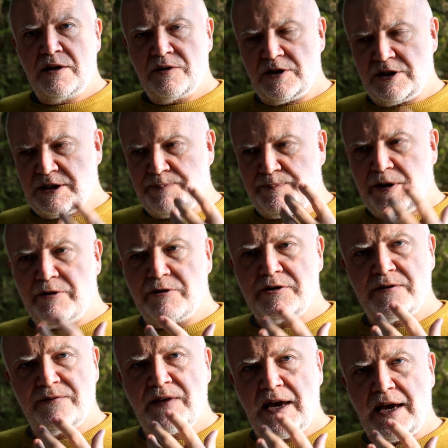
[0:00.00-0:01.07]
the spirit
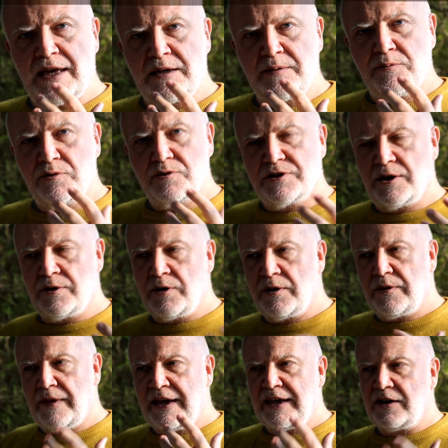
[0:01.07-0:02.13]
of that animal, so that
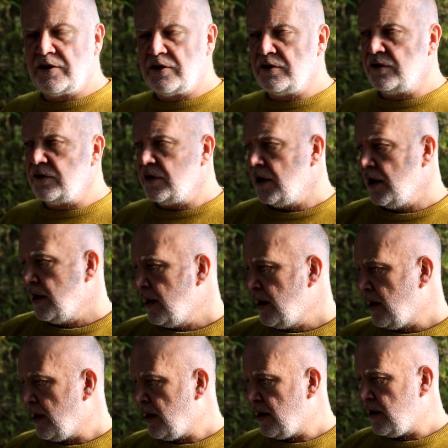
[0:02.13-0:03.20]
they can
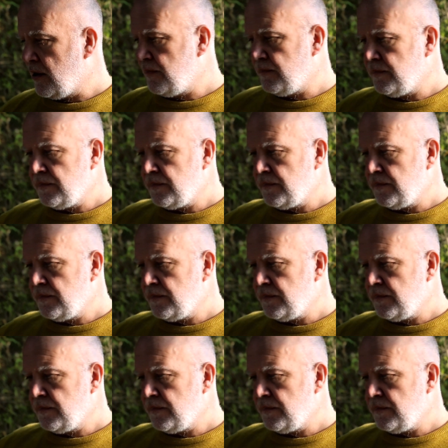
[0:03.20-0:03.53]
um,